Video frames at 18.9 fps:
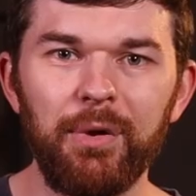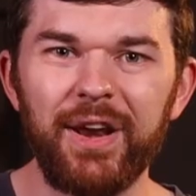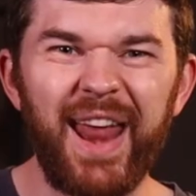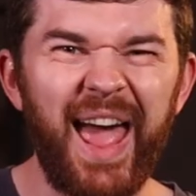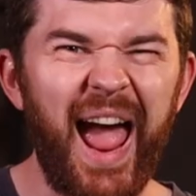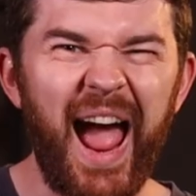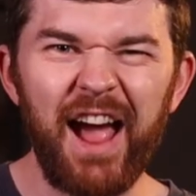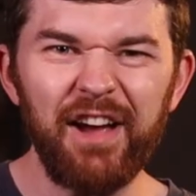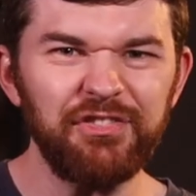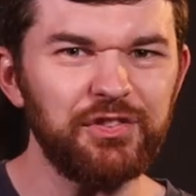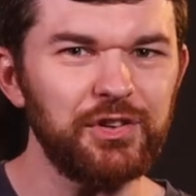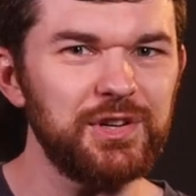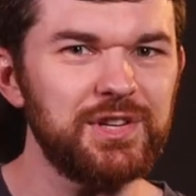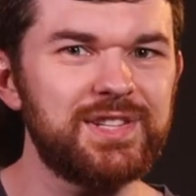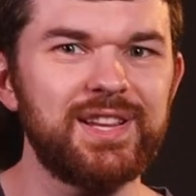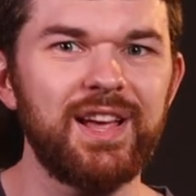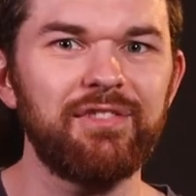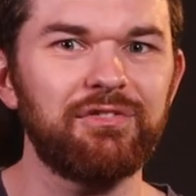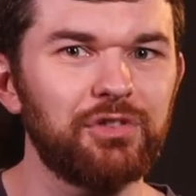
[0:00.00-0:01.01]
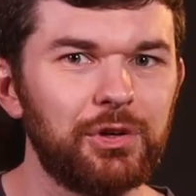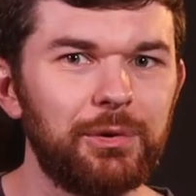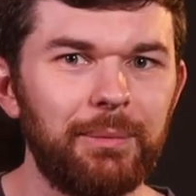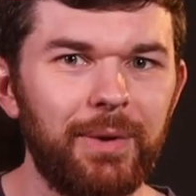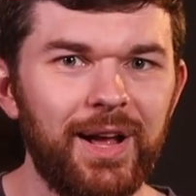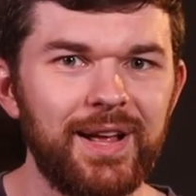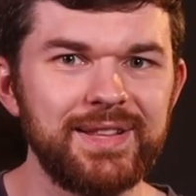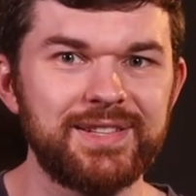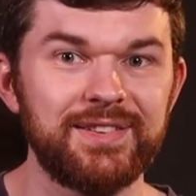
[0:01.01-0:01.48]
But after several
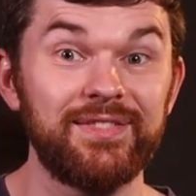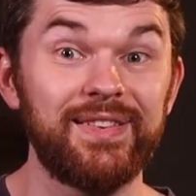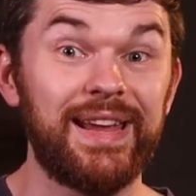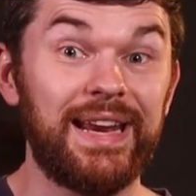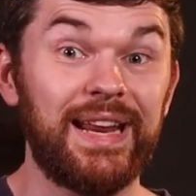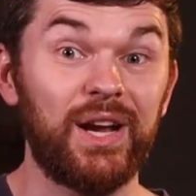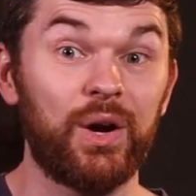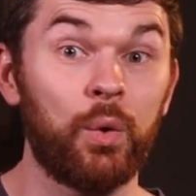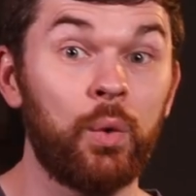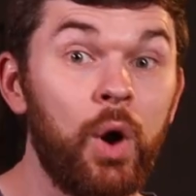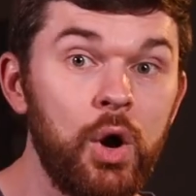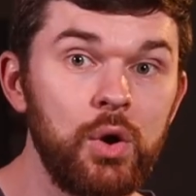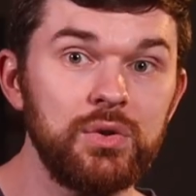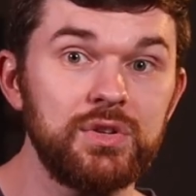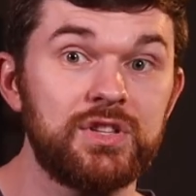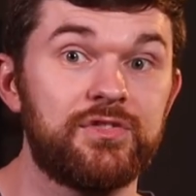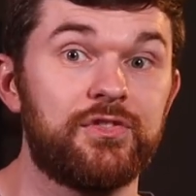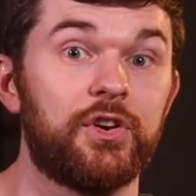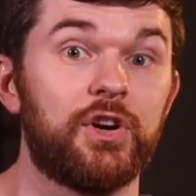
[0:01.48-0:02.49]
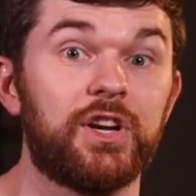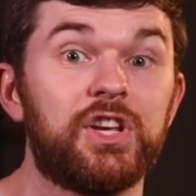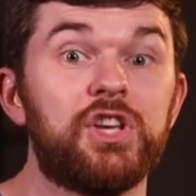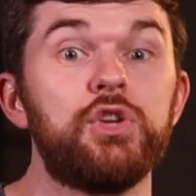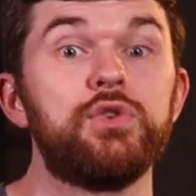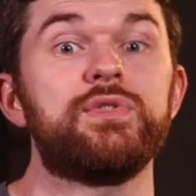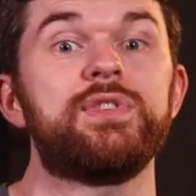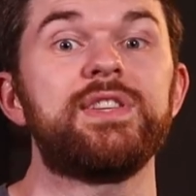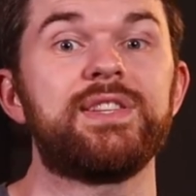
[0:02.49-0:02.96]
months of getting quotes for a
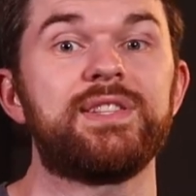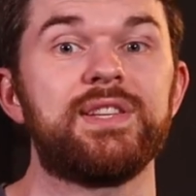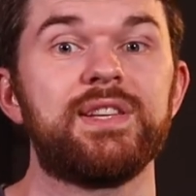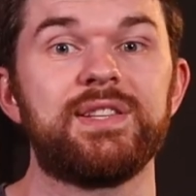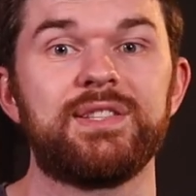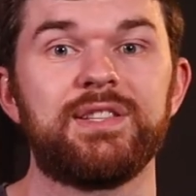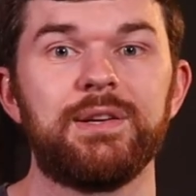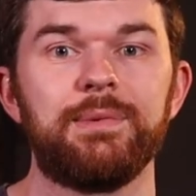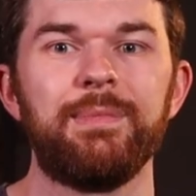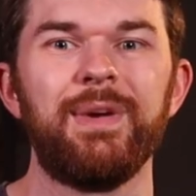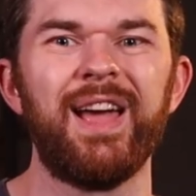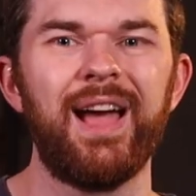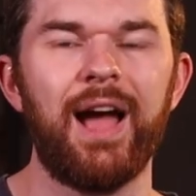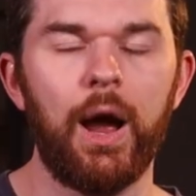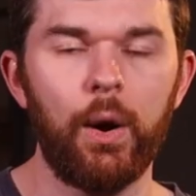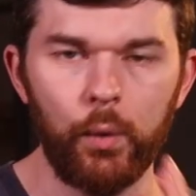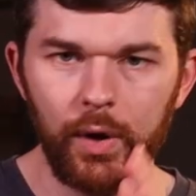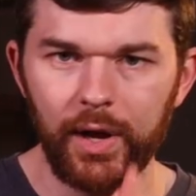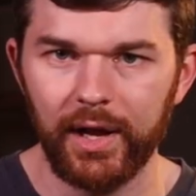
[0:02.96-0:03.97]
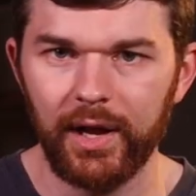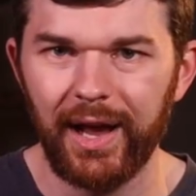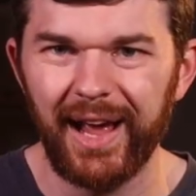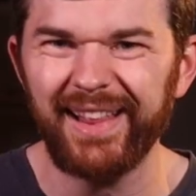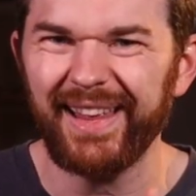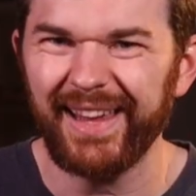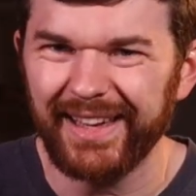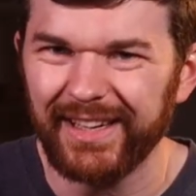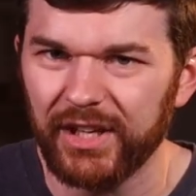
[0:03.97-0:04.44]
Q-SYS system, I, want,
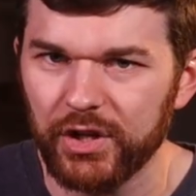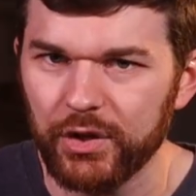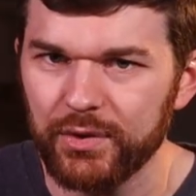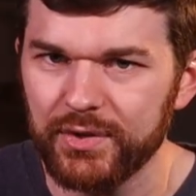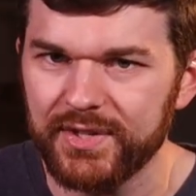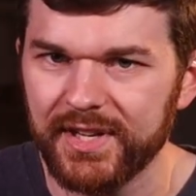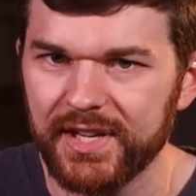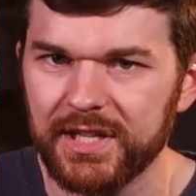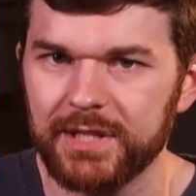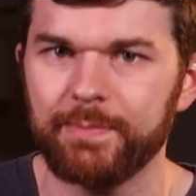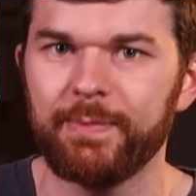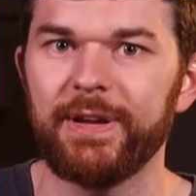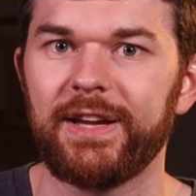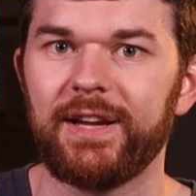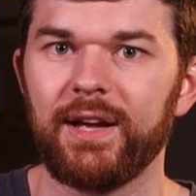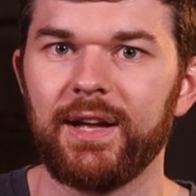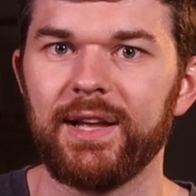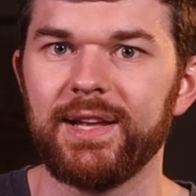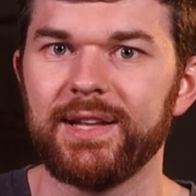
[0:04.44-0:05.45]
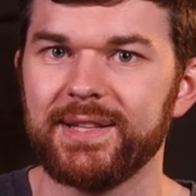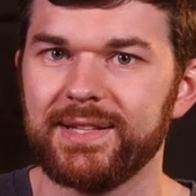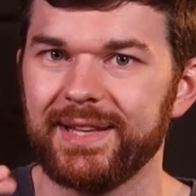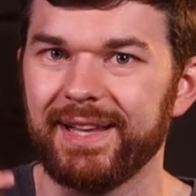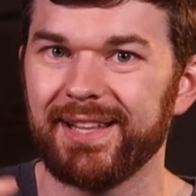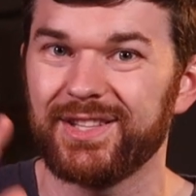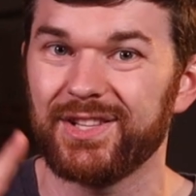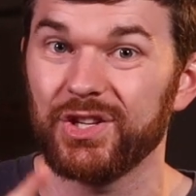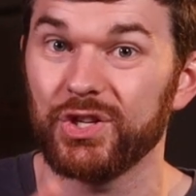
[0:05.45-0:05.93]
I like Q-SYS because
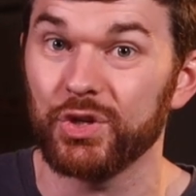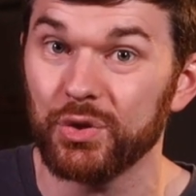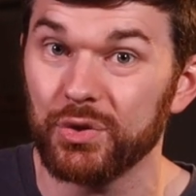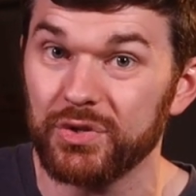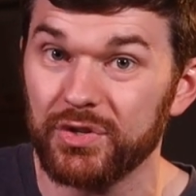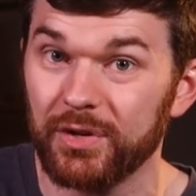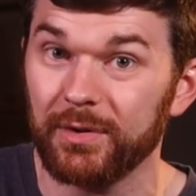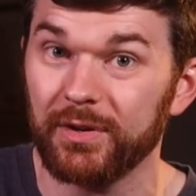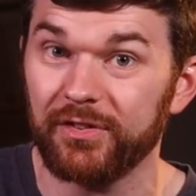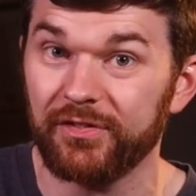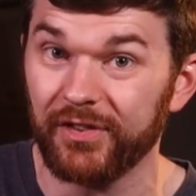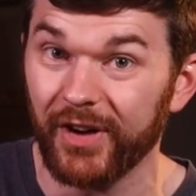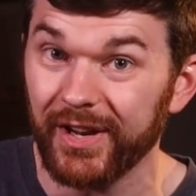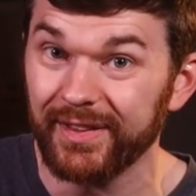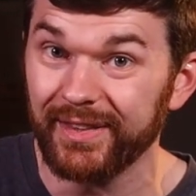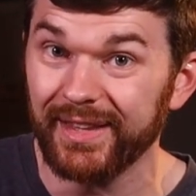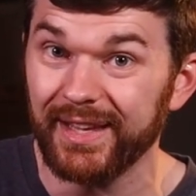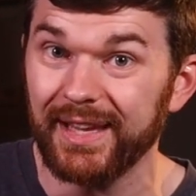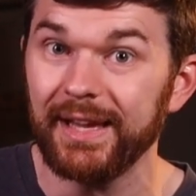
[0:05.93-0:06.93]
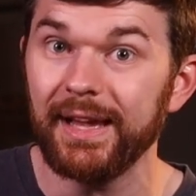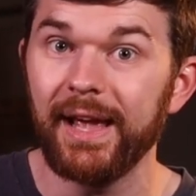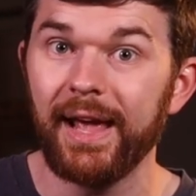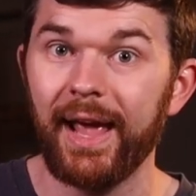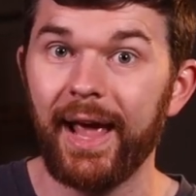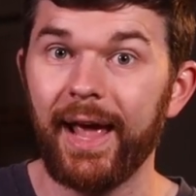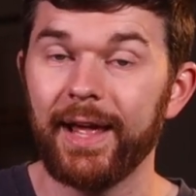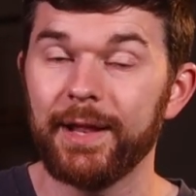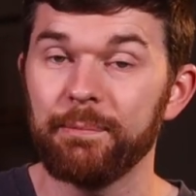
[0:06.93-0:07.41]
it's user friendly
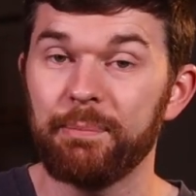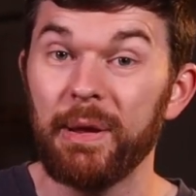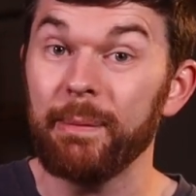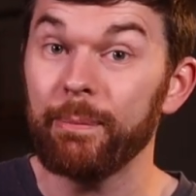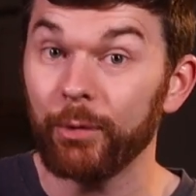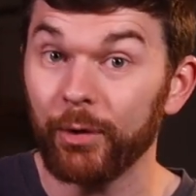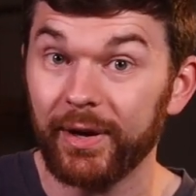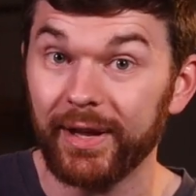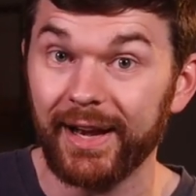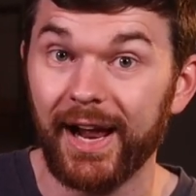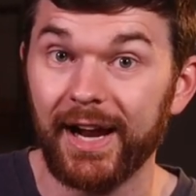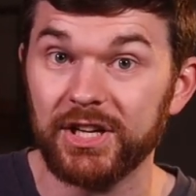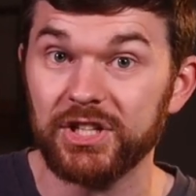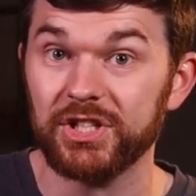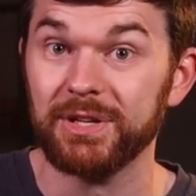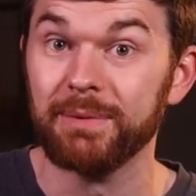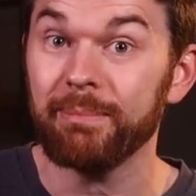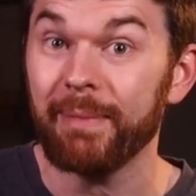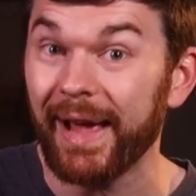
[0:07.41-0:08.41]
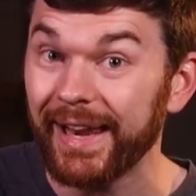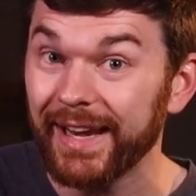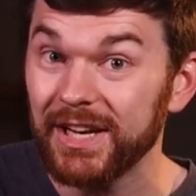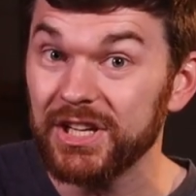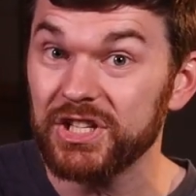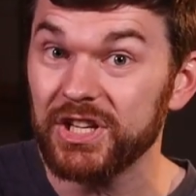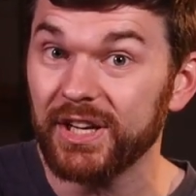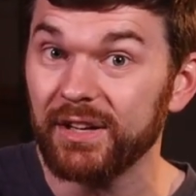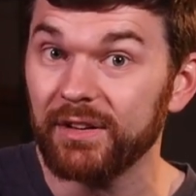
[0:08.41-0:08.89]
and people can actually
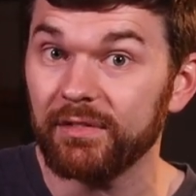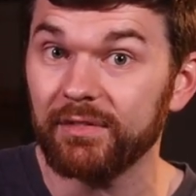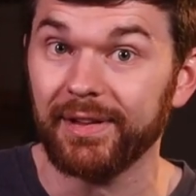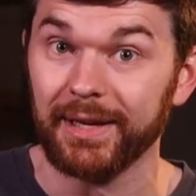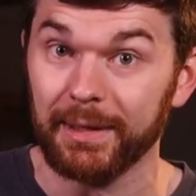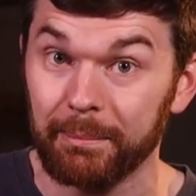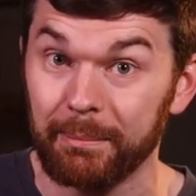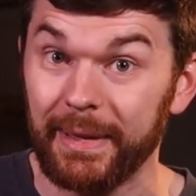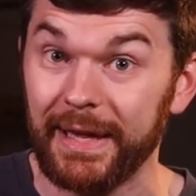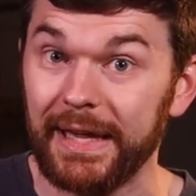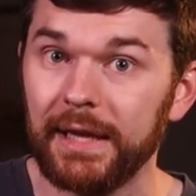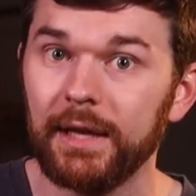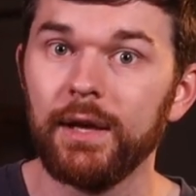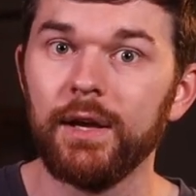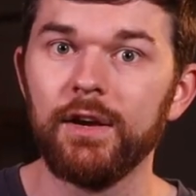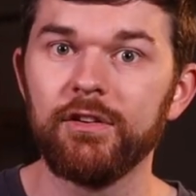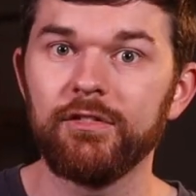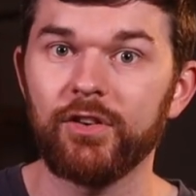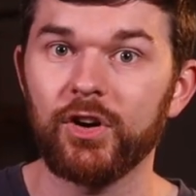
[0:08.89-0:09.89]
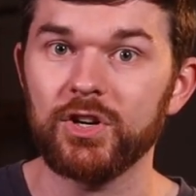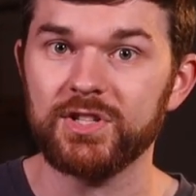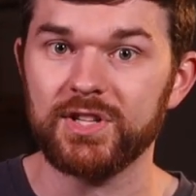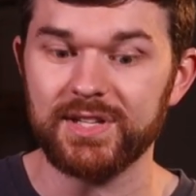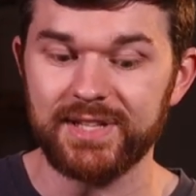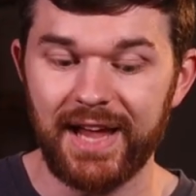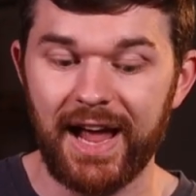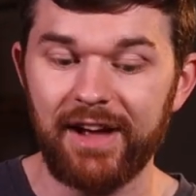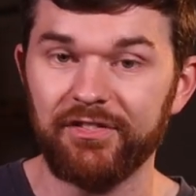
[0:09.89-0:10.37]
manage it, like me,
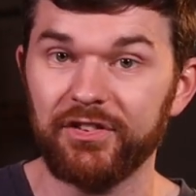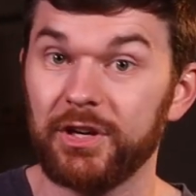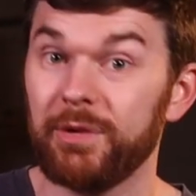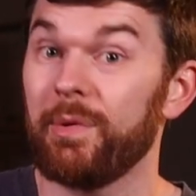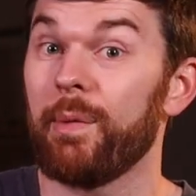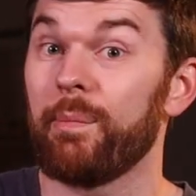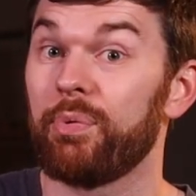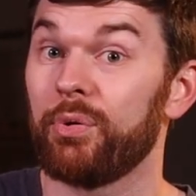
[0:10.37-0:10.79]
versus having to be a